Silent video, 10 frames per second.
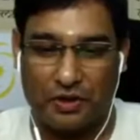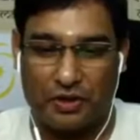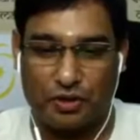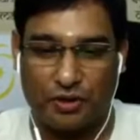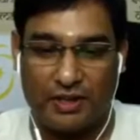
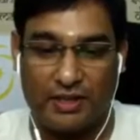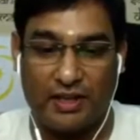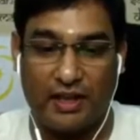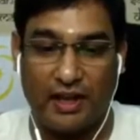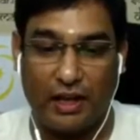So these are
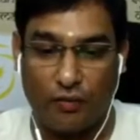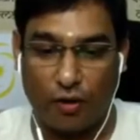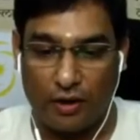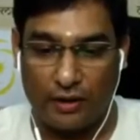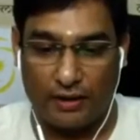the
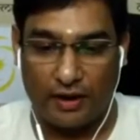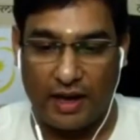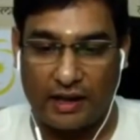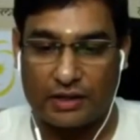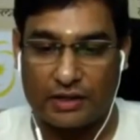involuntary
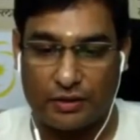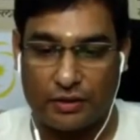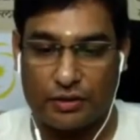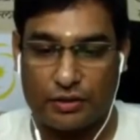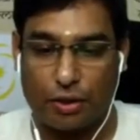
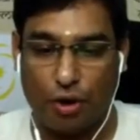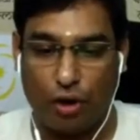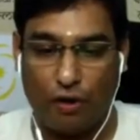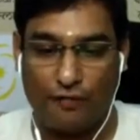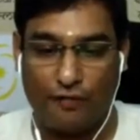actions
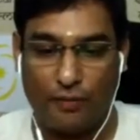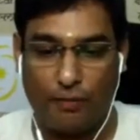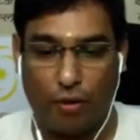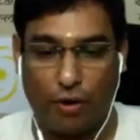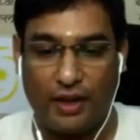of the
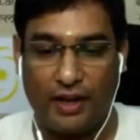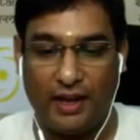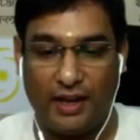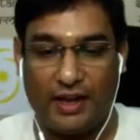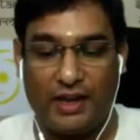
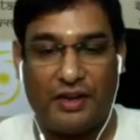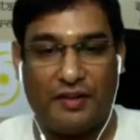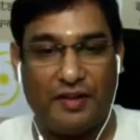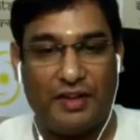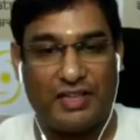body,
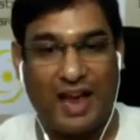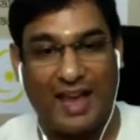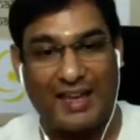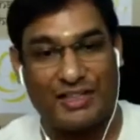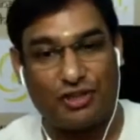which
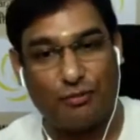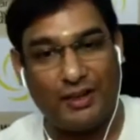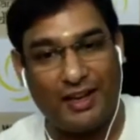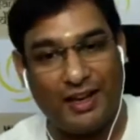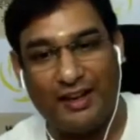has to be
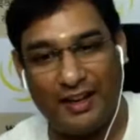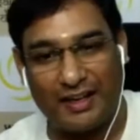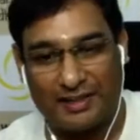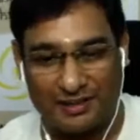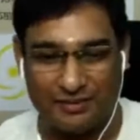
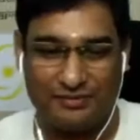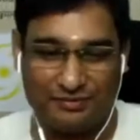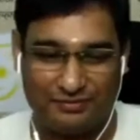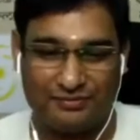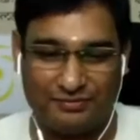regulated
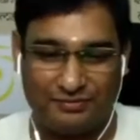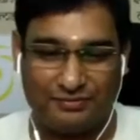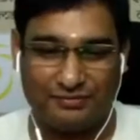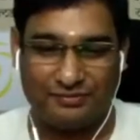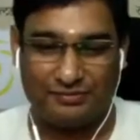
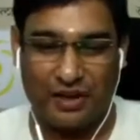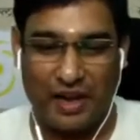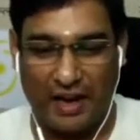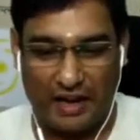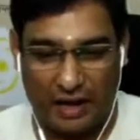
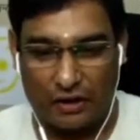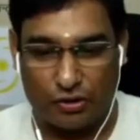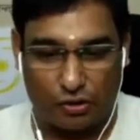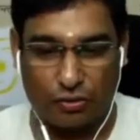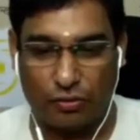and
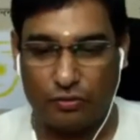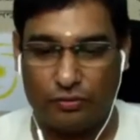controlled.